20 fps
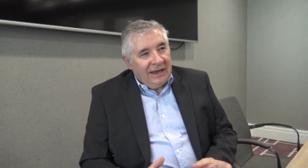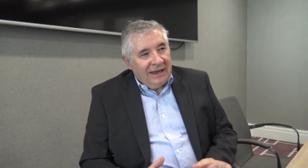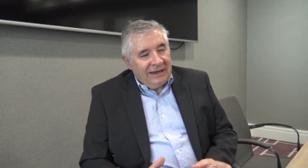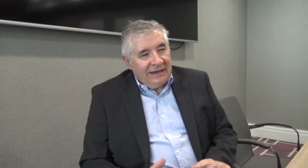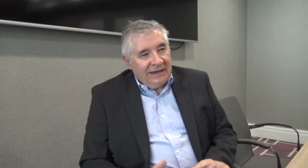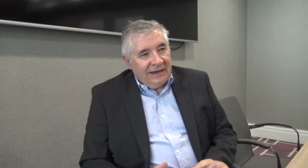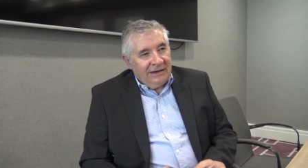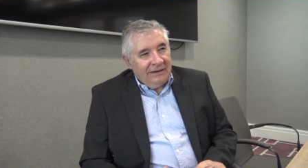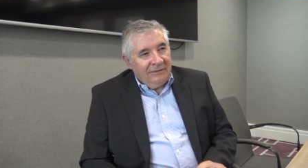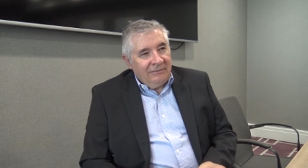
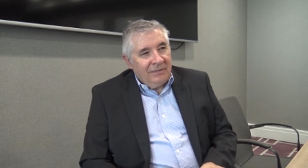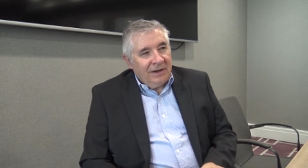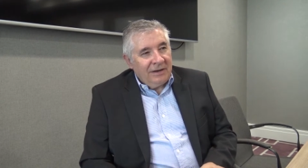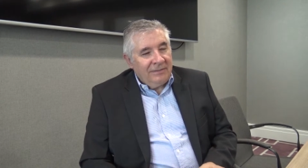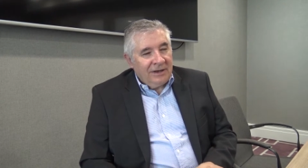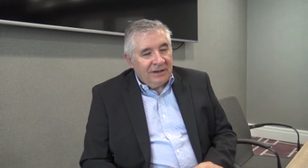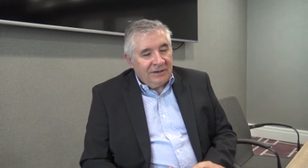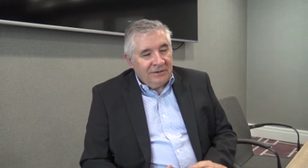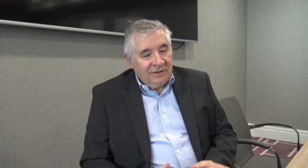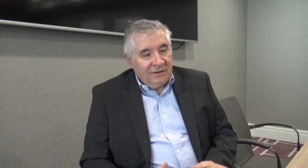it may
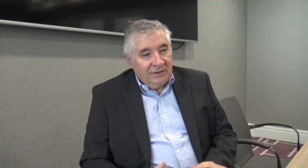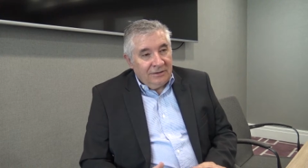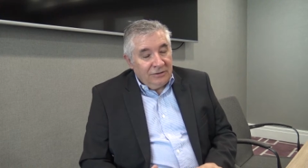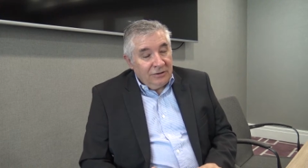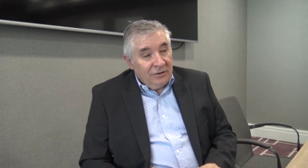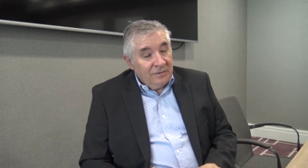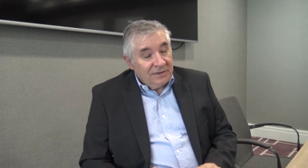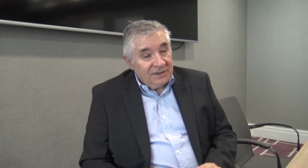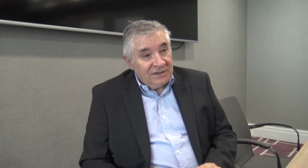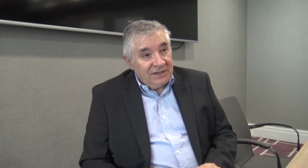be able to do the
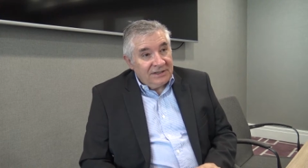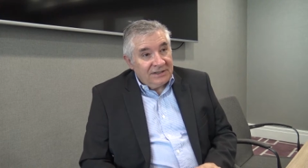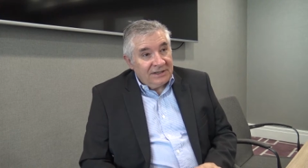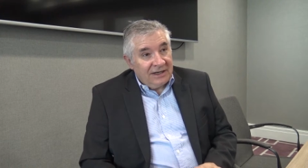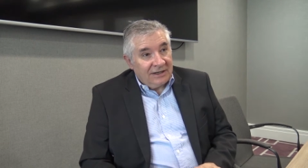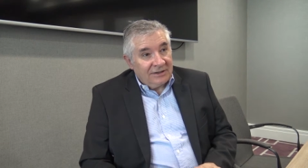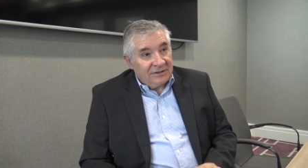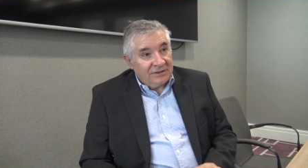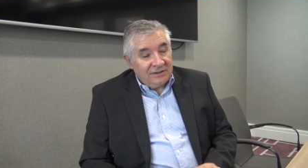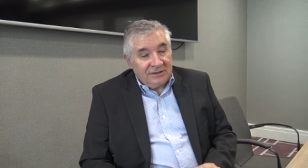numeracy
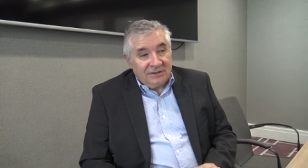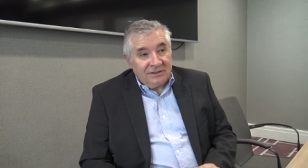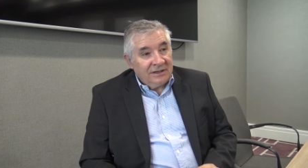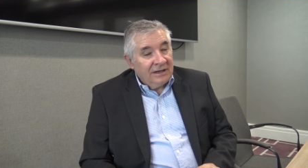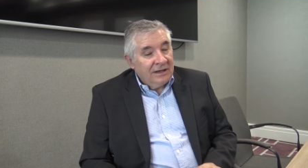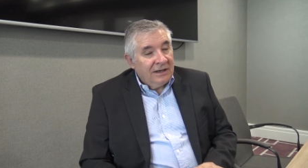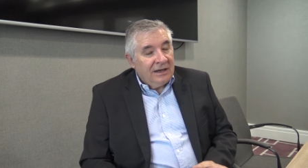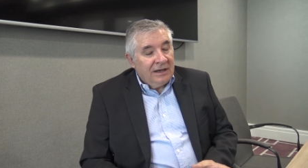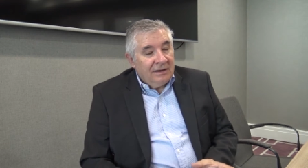sections,